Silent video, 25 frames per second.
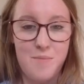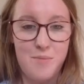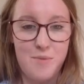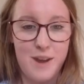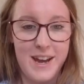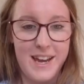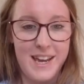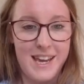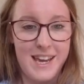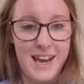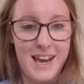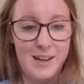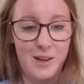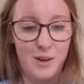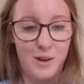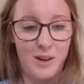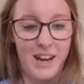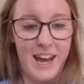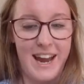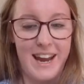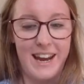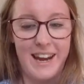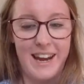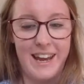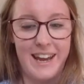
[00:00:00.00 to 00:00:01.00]
bright yellow
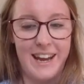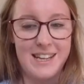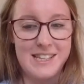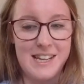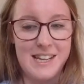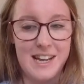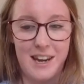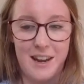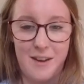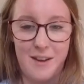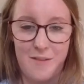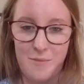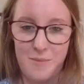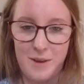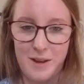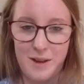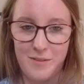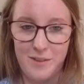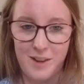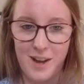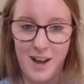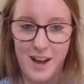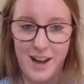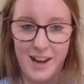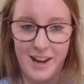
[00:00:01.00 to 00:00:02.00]
lining as I love a bit
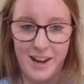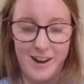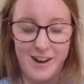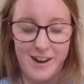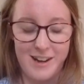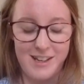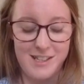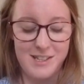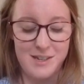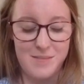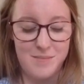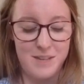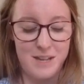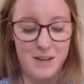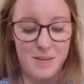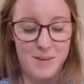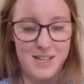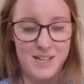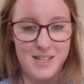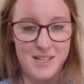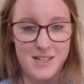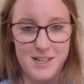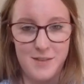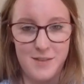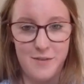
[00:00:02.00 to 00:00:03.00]
of colour and something a
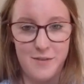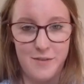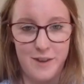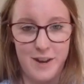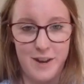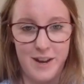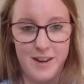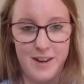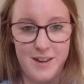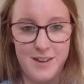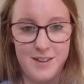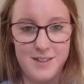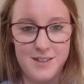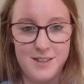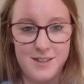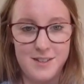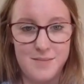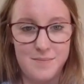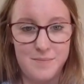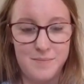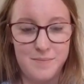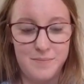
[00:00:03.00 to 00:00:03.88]
bit different.